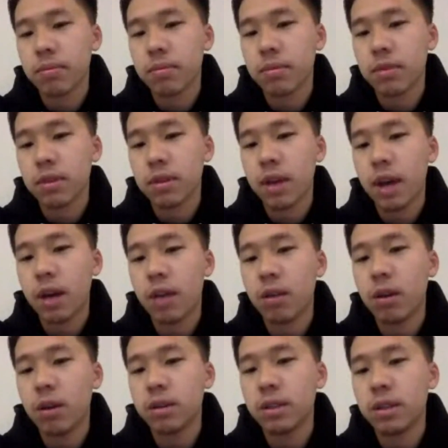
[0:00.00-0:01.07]
How long
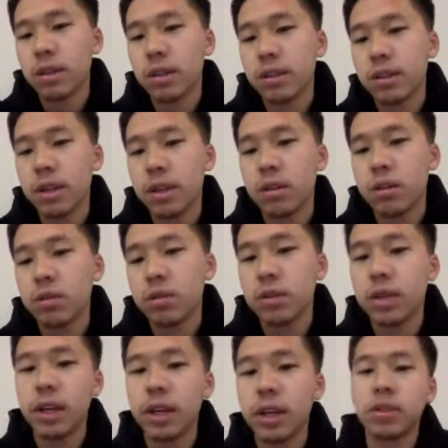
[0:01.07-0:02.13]
did it take you to get
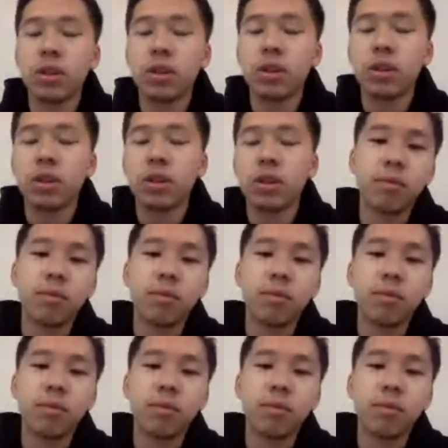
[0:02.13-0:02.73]
started with Shopify?